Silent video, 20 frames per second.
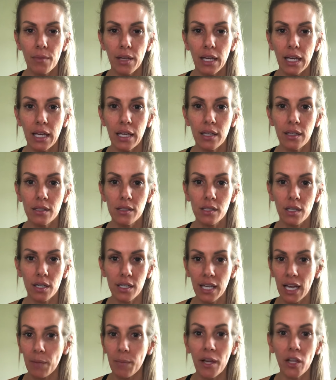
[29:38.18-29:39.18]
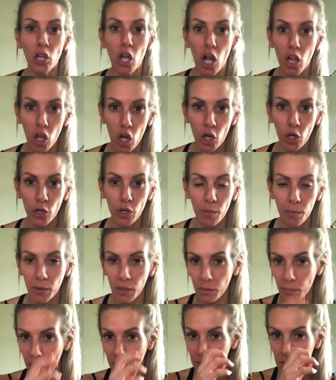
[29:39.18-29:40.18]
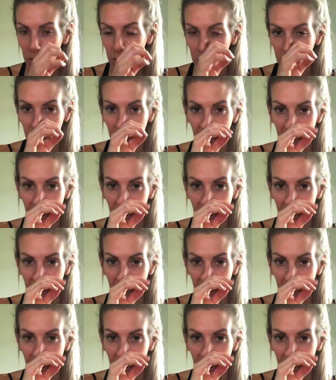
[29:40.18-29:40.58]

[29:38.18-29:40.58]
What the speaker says: it's going to take me a lot longer to build muscle,